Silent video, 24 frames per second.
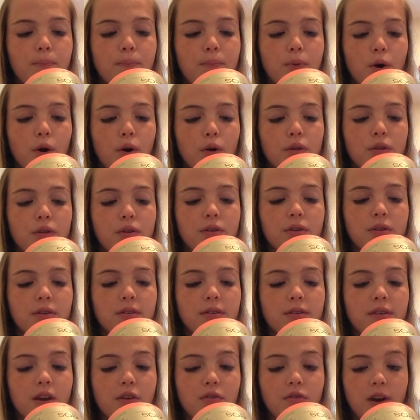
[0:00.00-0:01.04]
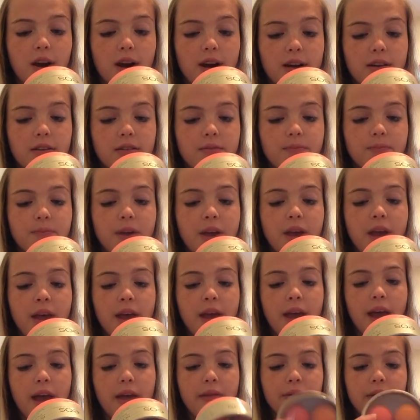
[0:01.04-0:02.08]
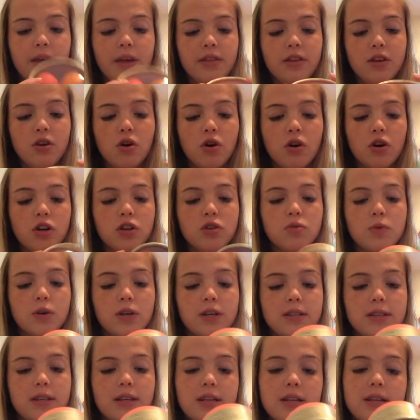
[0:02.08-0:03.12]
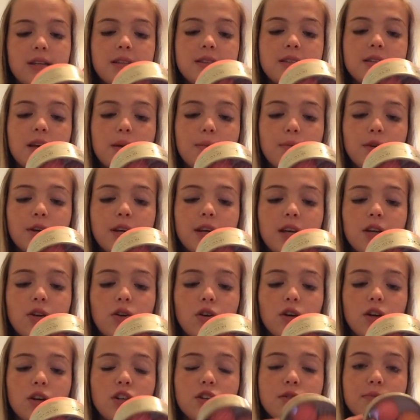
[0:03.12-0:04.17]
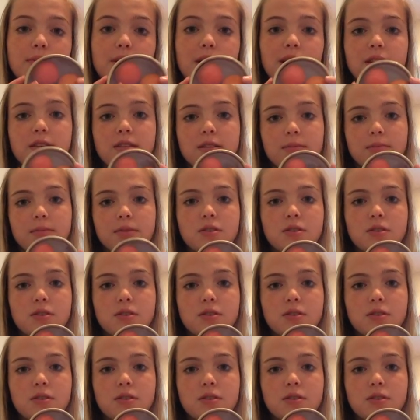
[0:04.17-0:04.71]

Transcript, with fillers: Barth's Sunrise. And then the orange one is Indian Summer and Orange Blossom.